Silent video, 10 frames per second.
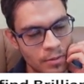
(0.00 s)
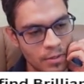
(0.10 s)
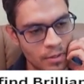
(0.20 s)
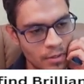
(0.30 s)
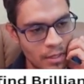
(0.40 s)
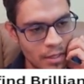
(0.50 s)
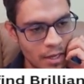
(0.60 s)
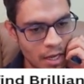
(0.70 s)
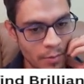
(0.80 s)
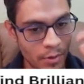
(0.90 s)
didn't
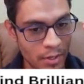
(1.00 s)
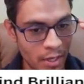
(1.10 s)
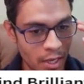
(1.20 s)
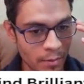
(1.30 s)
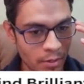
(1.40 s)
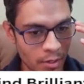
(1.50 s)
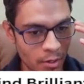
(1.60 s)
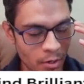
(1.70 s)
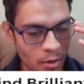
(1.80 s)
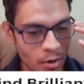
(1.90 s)
happen in the game. They
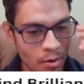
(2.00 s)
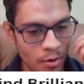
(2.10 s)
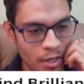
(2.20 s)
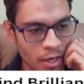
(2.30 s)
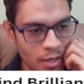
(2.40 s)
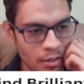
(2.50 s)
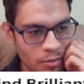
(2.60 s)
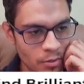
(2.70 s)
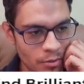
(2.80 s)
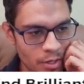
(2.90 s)
go, oh, okay.
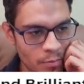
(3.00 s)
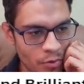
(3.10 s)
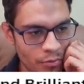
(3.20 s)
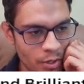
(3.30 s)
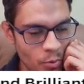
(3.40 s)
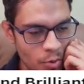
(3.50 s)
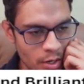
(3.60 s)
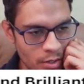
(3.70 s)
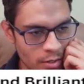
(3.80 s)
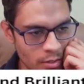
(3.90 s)
So they move the
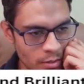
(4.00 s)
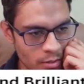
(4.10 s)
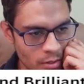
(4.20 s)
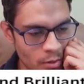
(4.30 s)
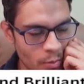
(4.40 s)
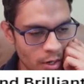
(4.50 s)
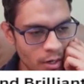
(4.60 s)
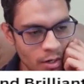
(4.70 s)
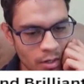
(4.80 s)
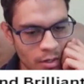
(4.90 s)
queen
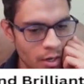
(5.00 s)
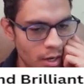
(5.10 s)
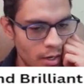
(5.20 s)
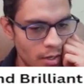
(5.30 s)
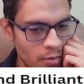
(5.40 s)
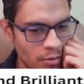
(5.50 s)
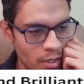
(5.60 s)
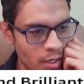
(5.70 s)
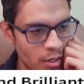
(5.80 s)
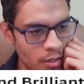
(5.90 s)
somewhere and I just
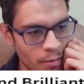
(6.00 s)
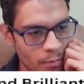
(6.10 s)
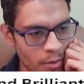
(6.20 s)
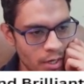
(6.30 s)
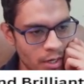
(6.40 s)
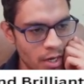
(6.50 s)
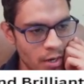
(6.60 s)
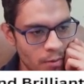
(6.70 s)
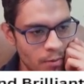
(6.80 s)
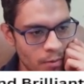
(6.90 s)
take. Oh yeah,
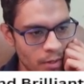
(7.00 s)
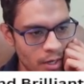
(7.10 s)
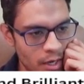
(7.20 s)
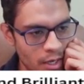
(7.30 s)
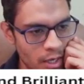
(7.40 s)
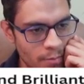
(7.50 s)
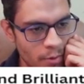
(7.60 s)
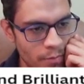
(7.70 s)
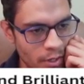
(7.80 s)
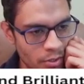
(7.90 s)
now I am
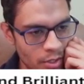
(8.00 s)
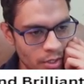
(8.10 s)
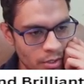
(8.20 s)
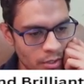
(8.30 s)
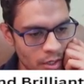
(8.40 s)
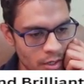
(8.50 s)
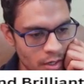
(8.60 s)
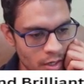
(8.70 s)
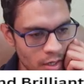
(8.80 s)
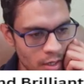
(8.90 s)
up the exchange.
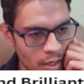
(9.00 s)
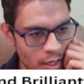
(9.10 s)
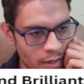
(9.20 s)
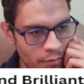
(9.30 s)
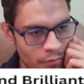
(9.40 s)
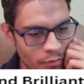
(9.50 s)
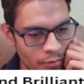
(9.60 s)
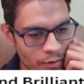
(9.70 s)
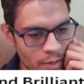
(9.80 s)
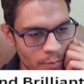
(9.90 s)
I have
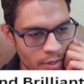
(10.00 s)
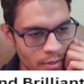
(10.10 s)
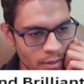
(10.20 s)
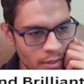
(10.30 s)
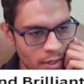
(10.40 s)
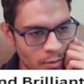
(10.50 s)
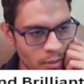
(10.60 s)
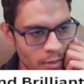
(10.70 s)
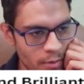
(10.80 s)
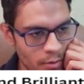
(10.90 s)
5 pieces
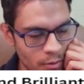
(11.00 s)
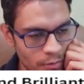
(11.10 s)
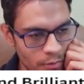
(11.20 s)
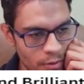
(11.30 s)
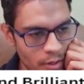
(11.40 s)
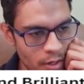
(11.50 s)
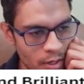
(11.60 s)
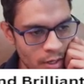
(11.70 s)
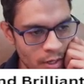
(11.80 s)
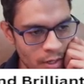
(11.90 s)
actually versus 4.
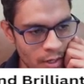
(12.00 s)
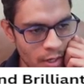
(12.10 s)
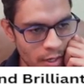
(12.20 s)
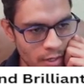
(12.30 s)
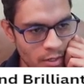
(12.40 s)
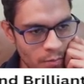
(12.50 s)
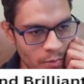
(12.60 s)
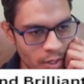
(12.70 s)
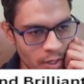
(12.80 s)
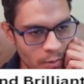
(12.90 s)
And it's
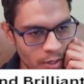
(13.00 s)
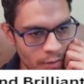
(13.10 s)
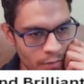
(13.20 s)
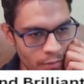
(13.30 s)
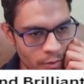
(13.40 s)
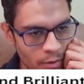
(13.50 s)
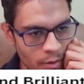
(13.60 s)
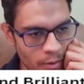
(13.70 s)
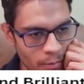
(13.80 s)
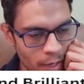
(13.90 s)
completely winning
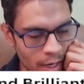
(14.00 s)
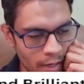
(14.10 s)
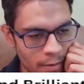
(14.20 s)
for black.